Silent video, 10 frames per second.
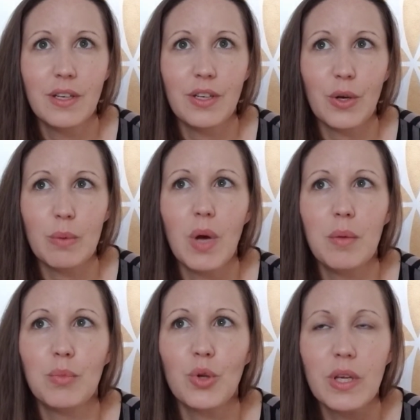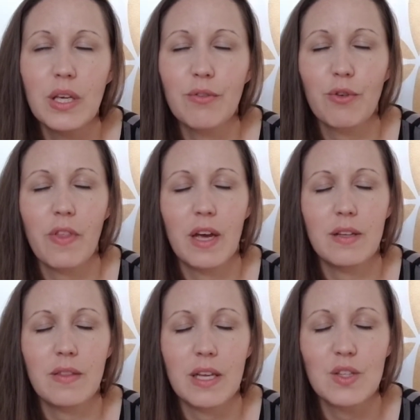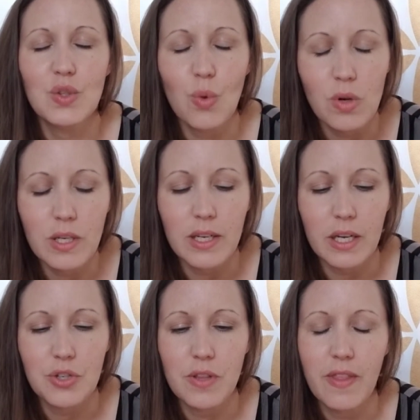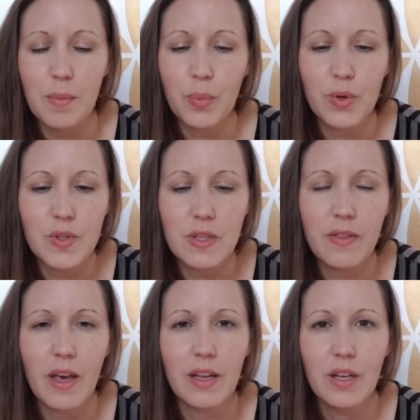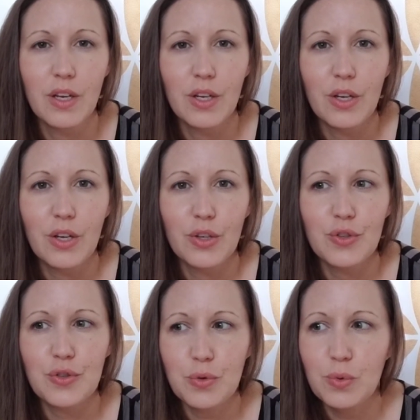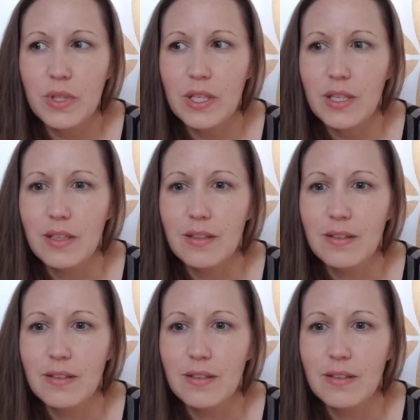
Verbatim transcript: you know, I'm I'm looking for that that soul connection, that person that truly